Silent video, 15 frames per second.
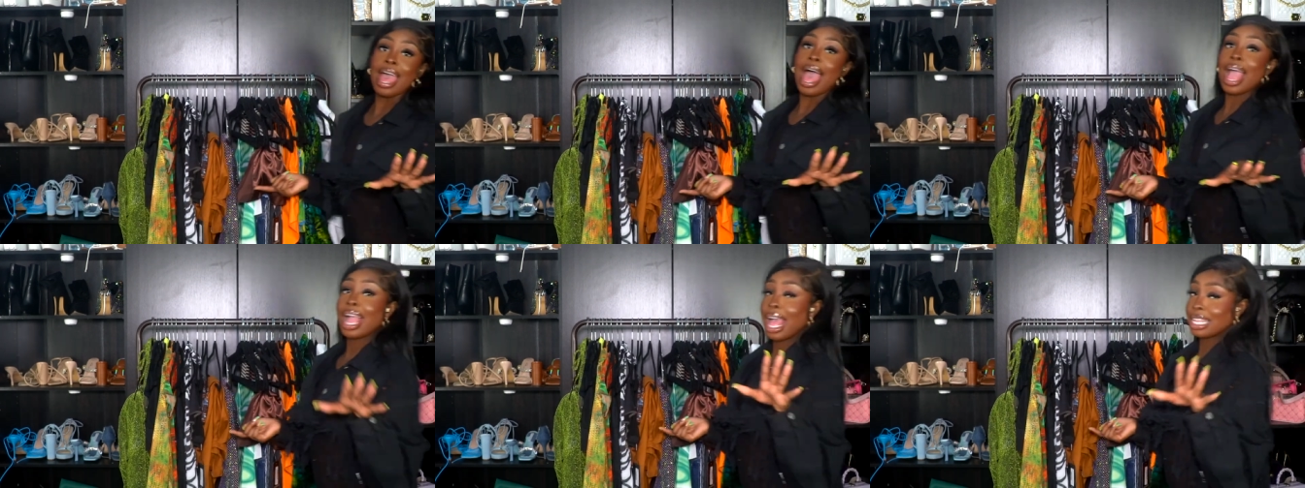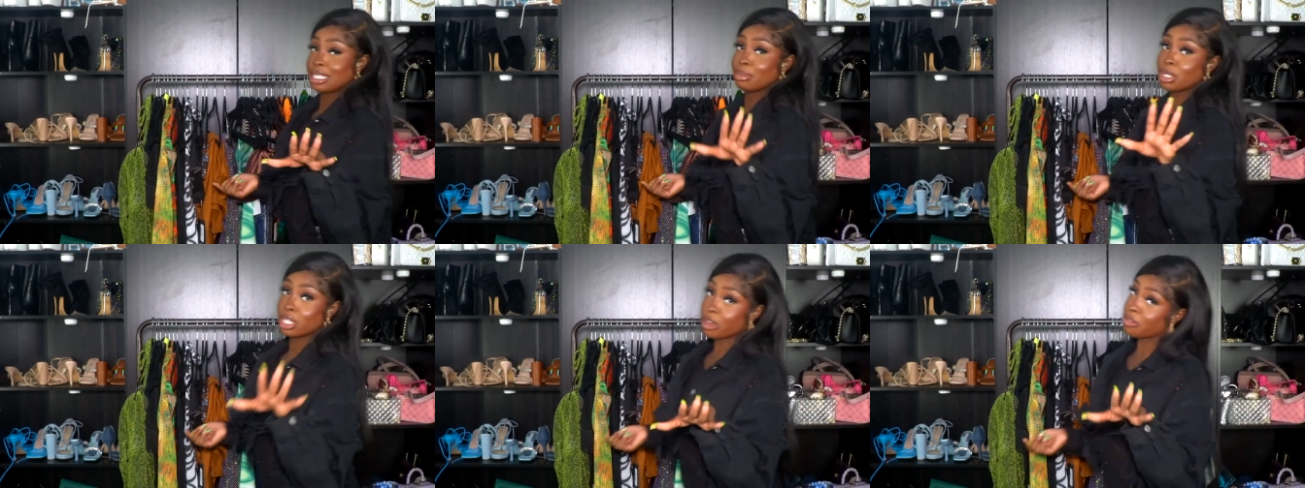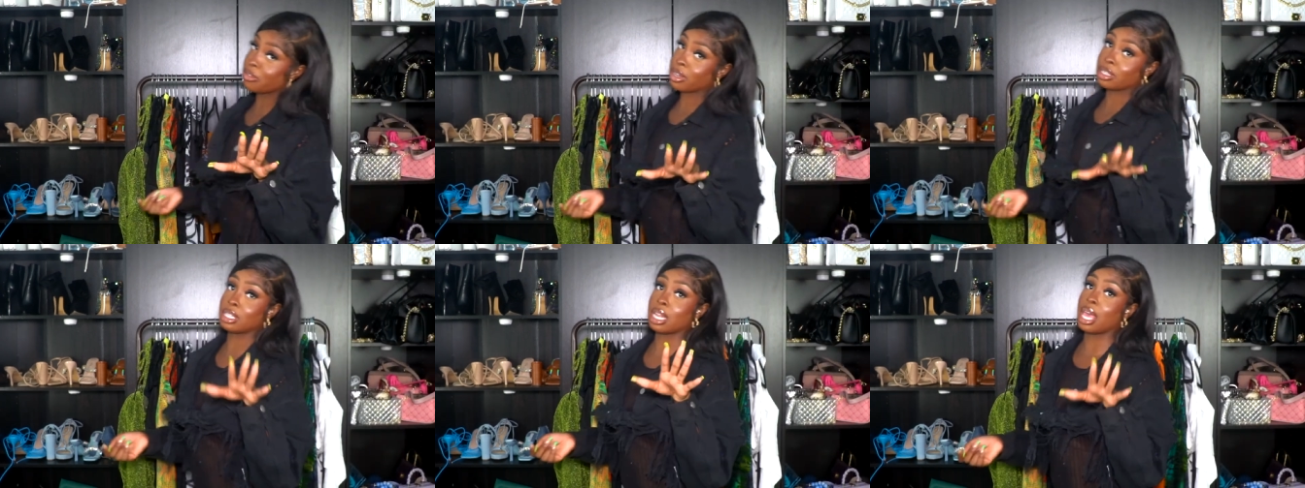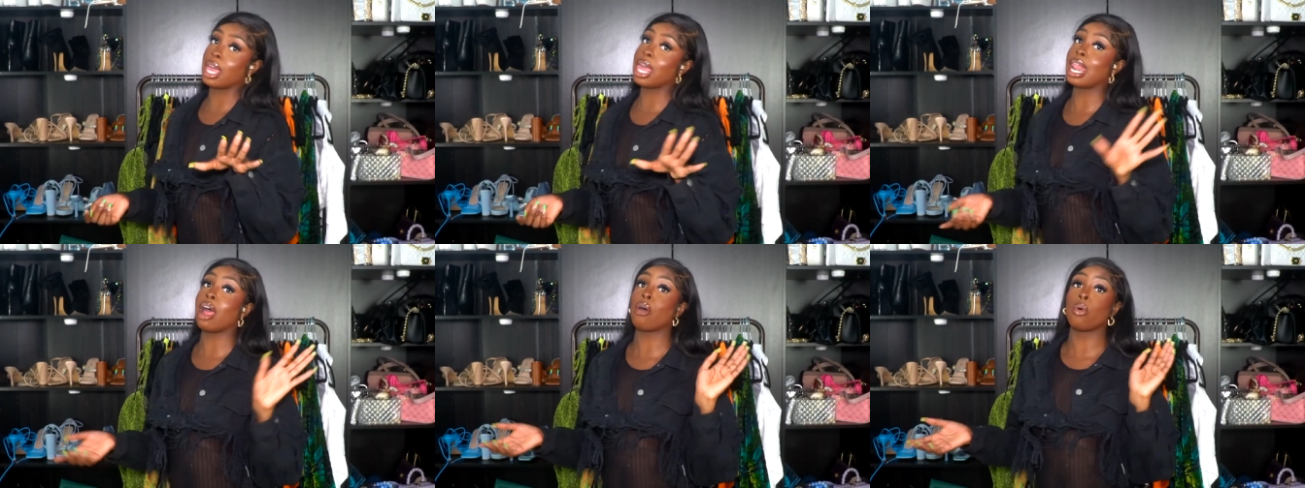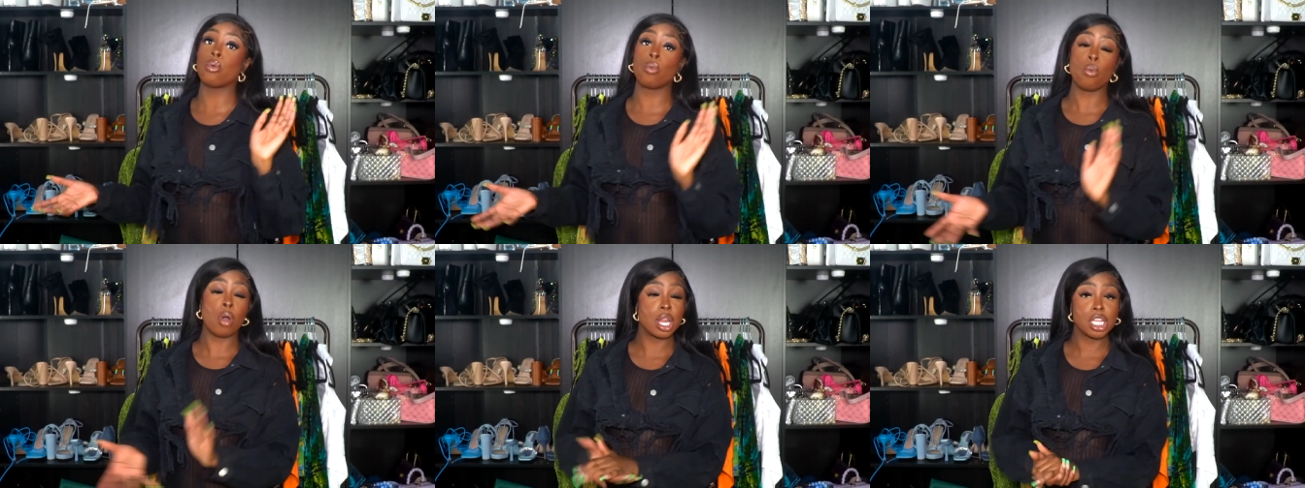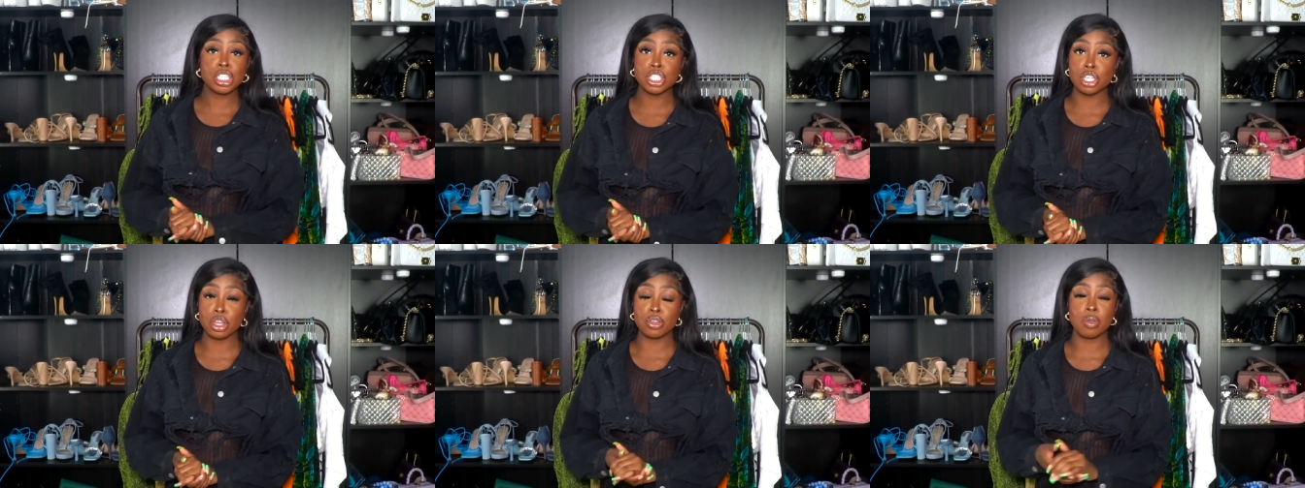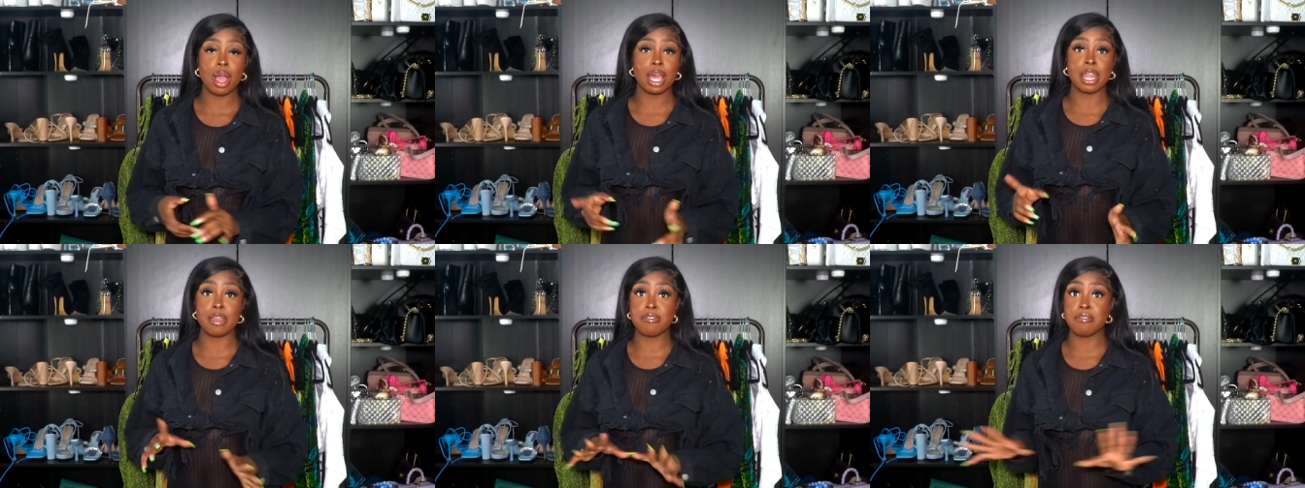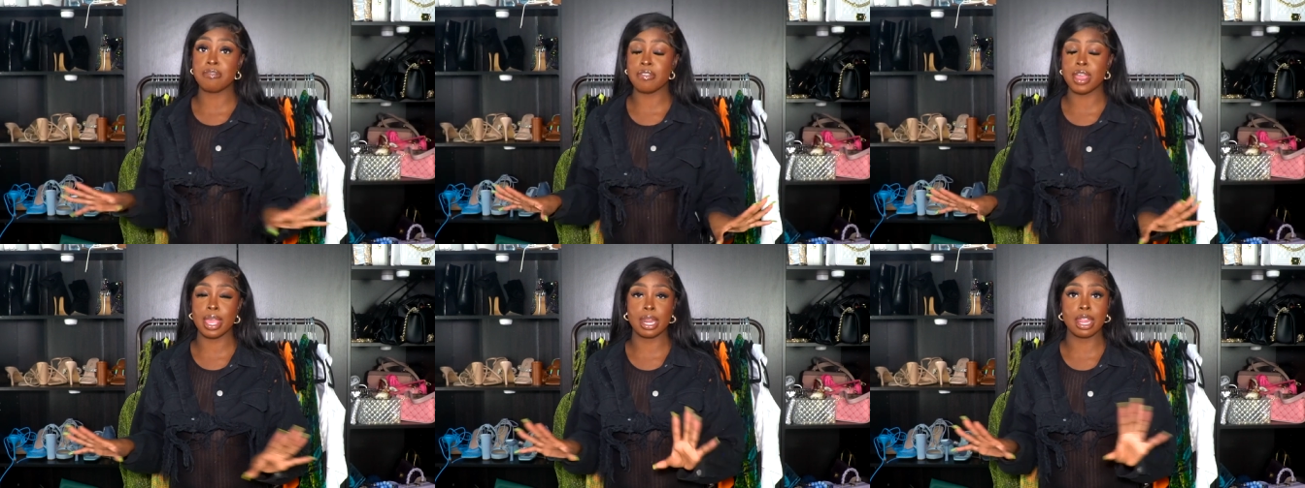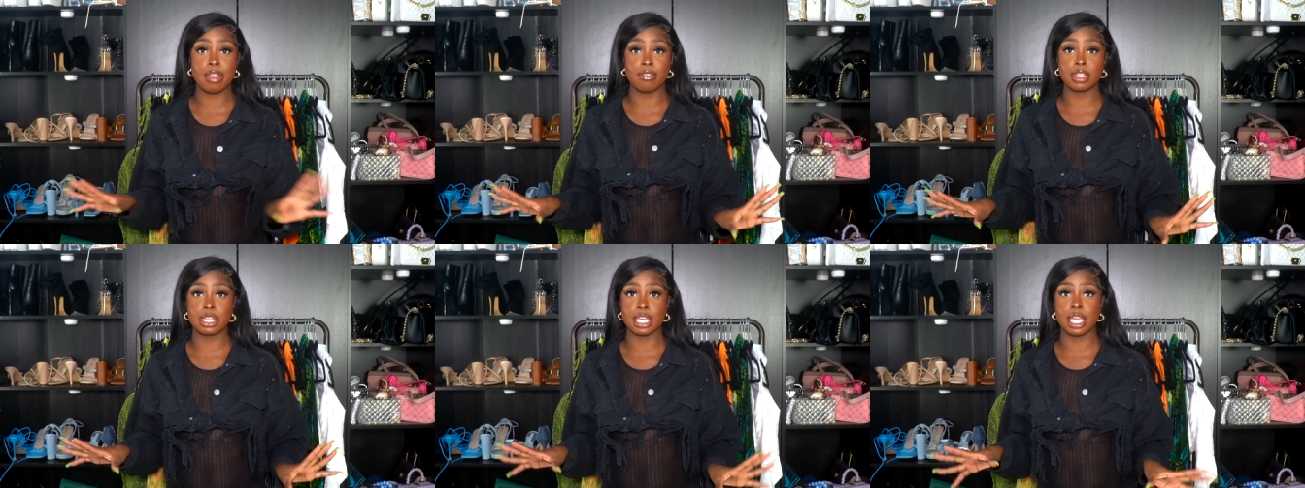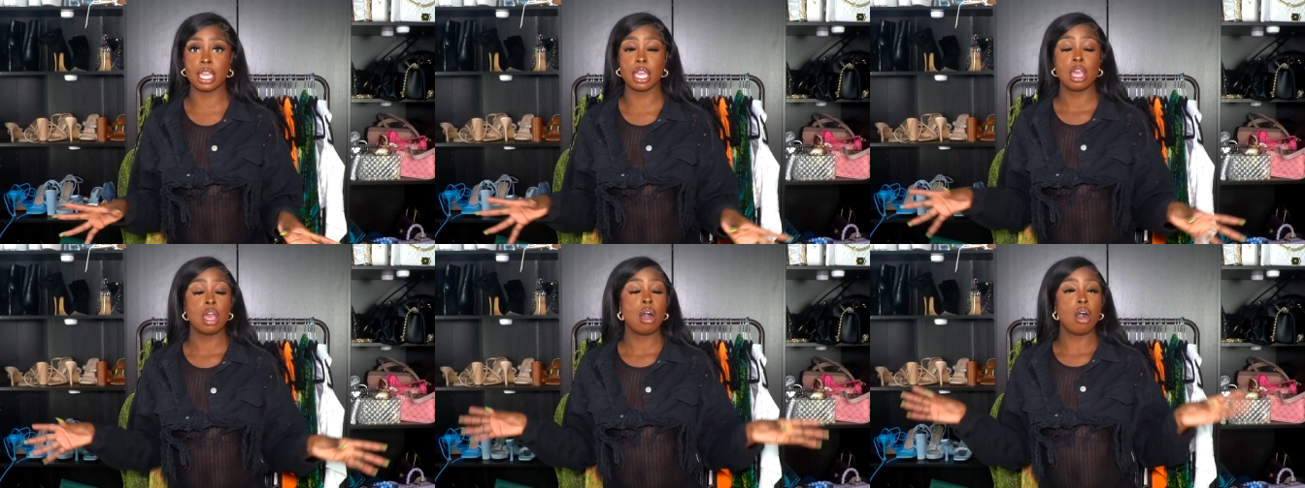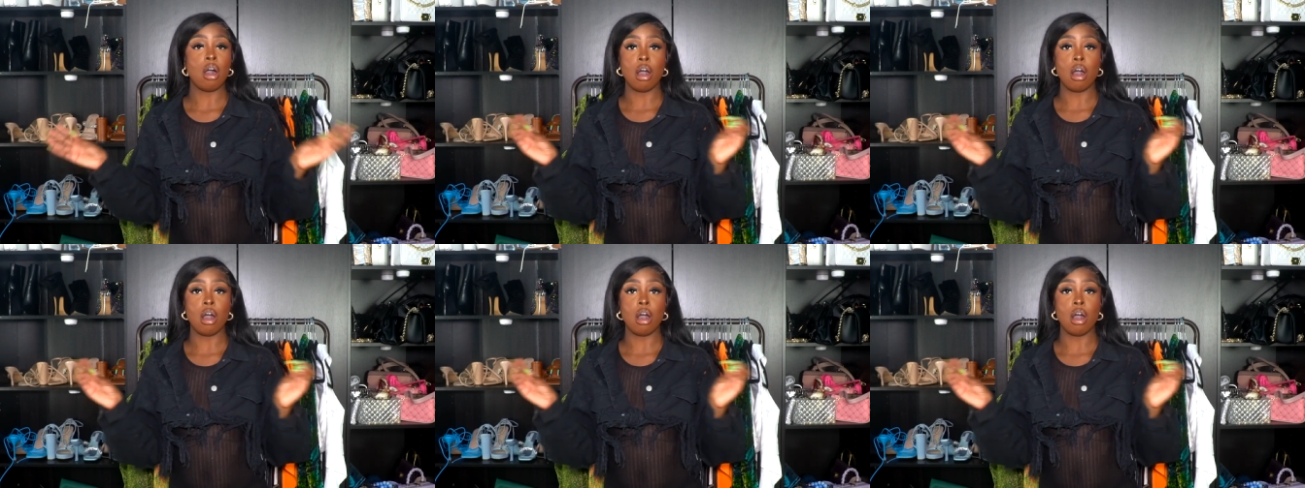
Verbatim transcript: I got some stuff for you today, and I want to show you how they fit and everything,